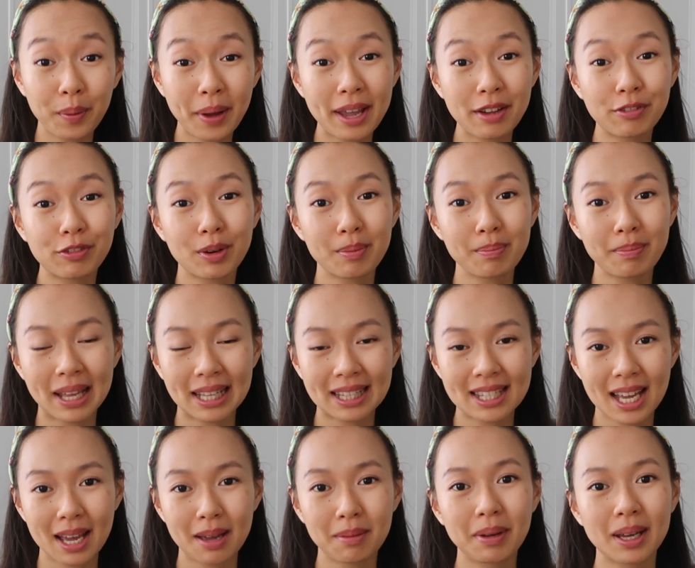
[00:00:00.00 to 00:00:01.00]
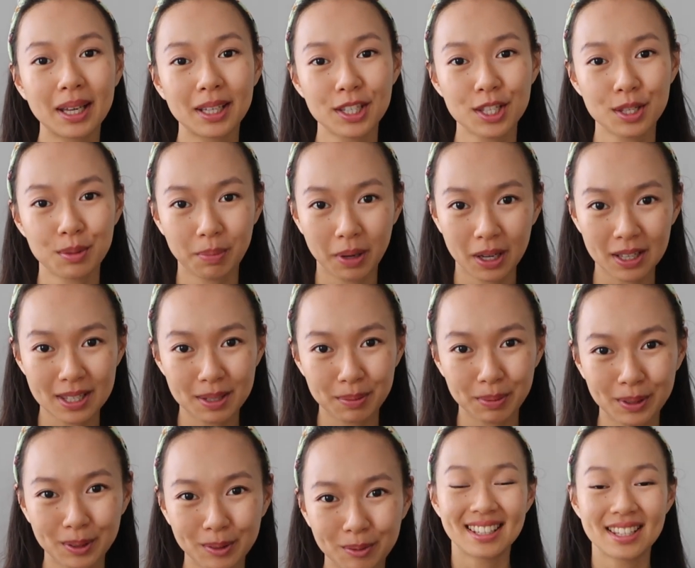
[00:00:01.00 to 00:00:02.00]
away from bedtime as
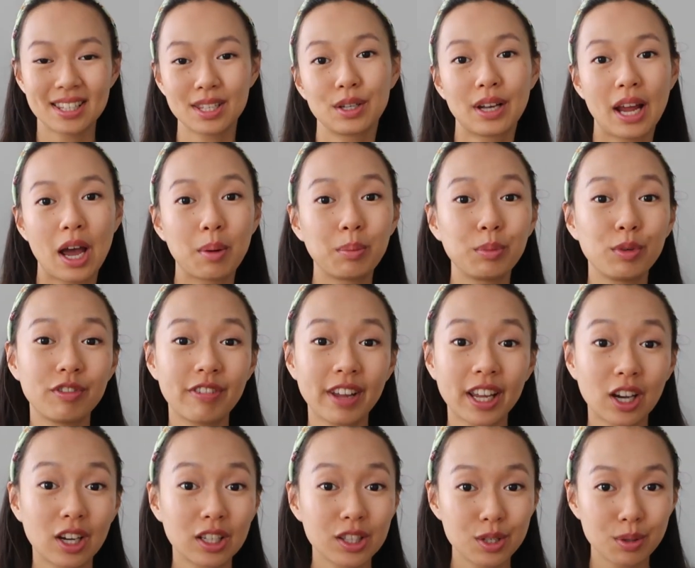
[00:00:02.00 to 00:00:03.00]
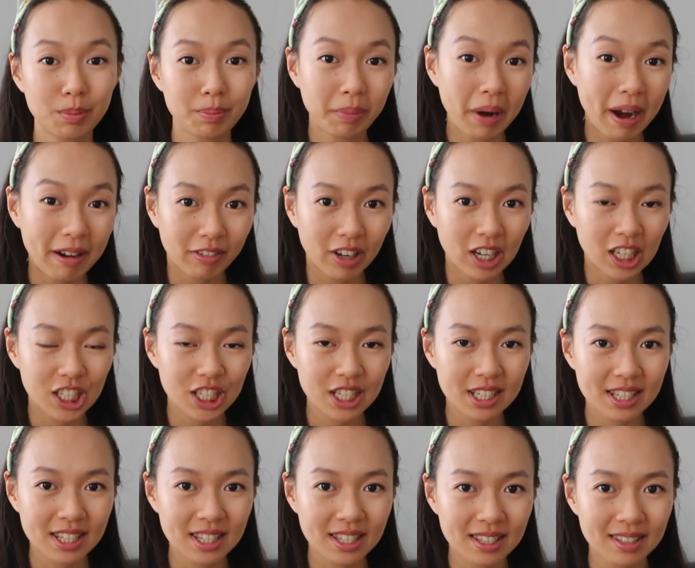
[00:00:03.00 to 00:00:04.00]
possible. So now moving on to
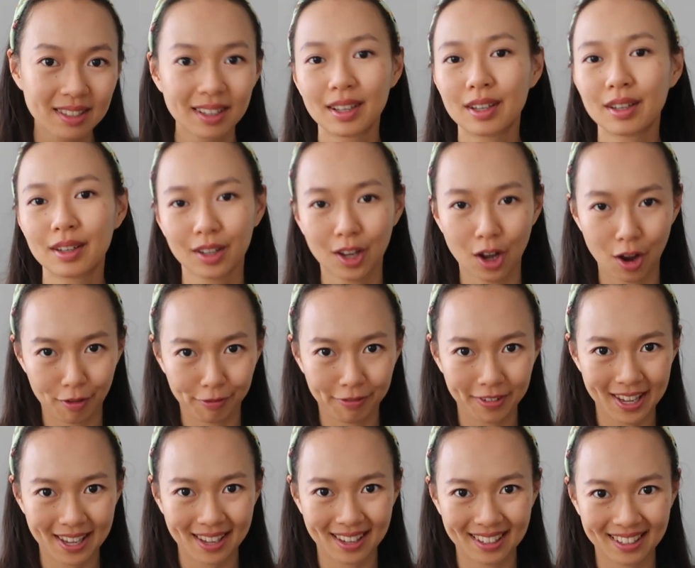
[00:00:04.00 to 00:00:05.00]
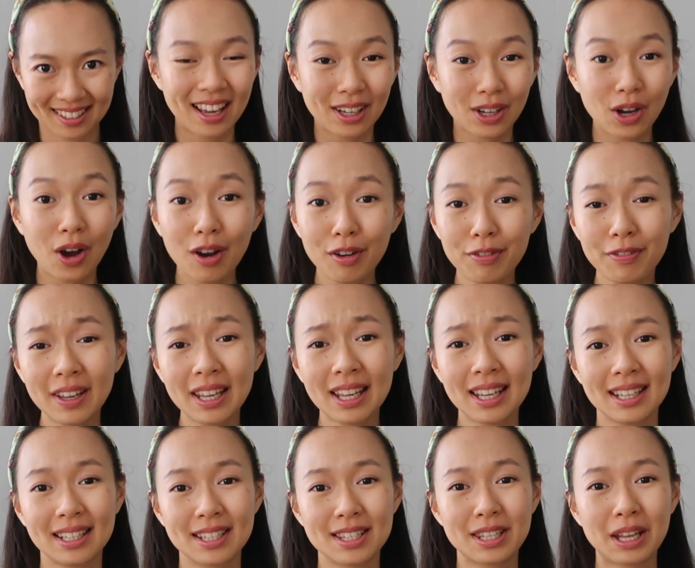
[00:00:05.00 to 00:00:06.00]
beverages, coffee. Coffee
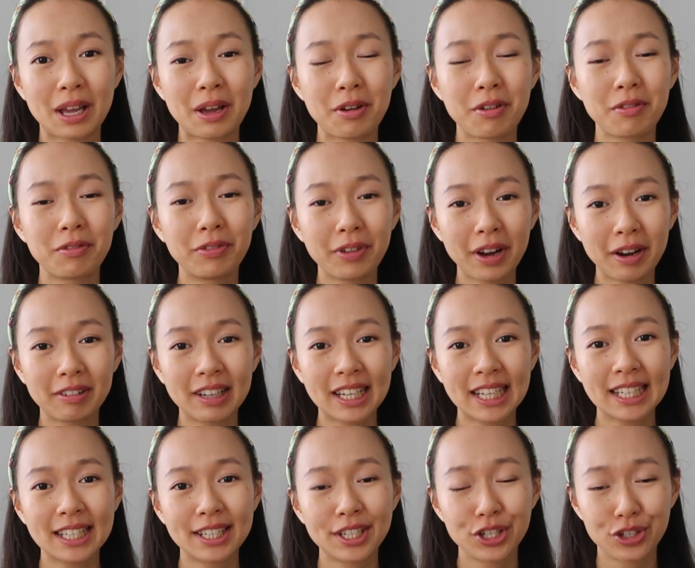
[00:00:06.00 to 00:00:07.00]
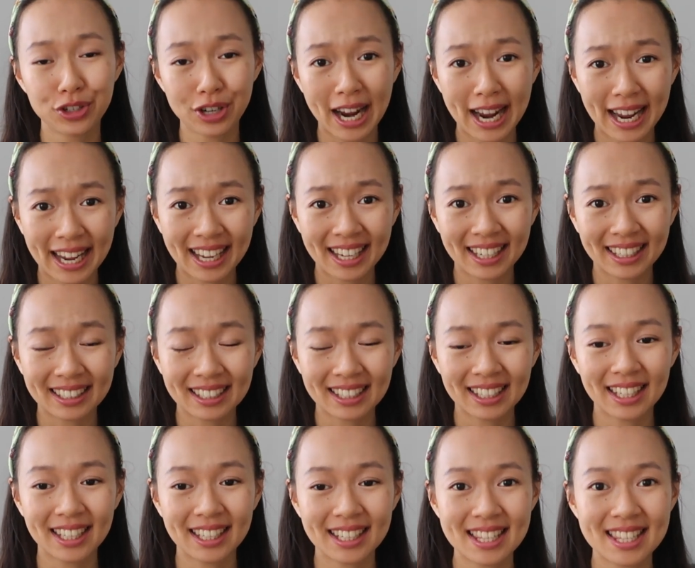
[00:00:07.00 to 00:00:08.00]
is very drying,
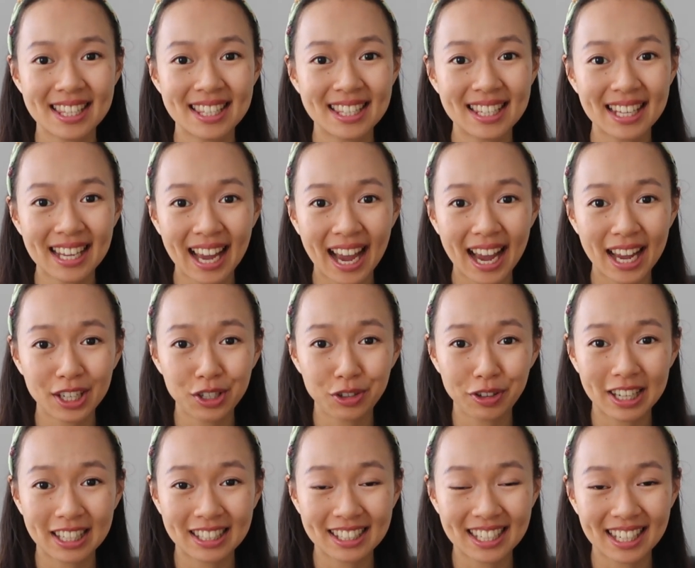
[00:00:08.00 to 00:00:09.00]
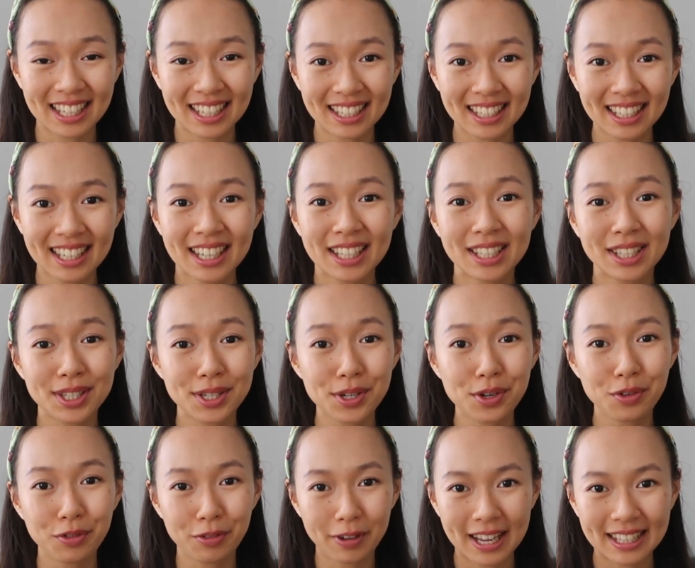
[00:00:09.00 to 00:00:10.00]
it's dehydrating,
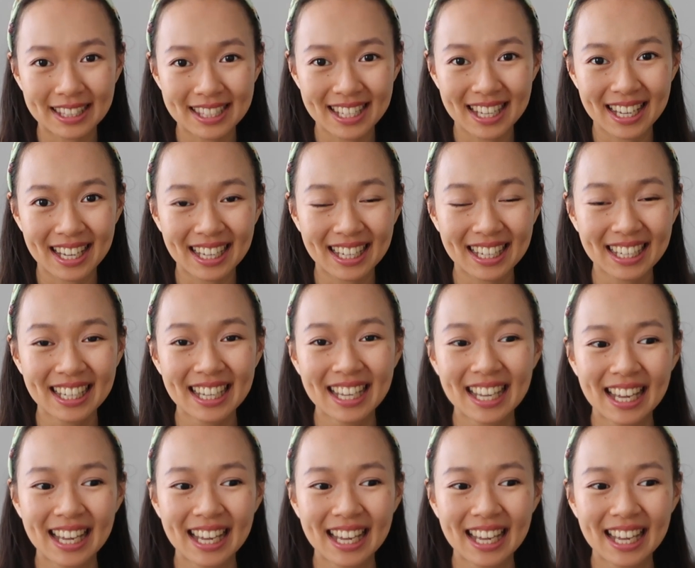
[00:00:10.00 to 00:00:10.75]
diuretic,